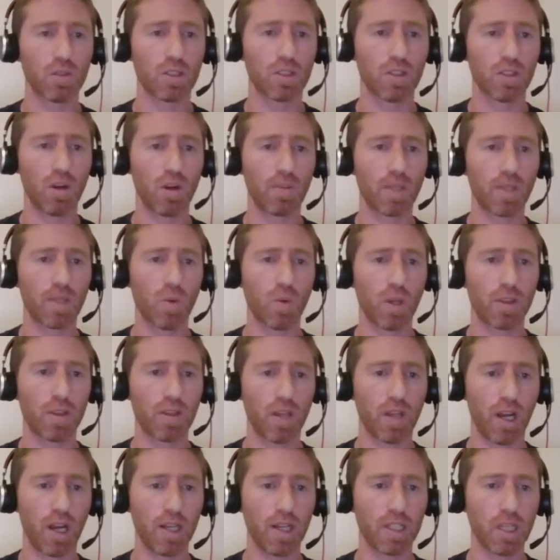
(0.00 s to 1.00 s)
So update
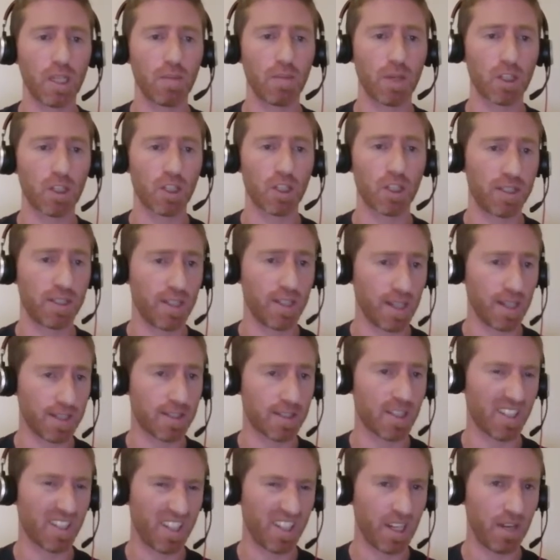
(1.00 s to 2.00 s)
one item actually
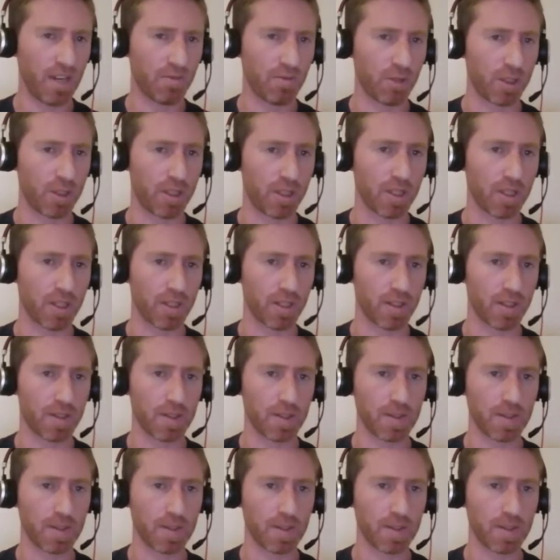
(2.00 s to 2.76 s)
does everything.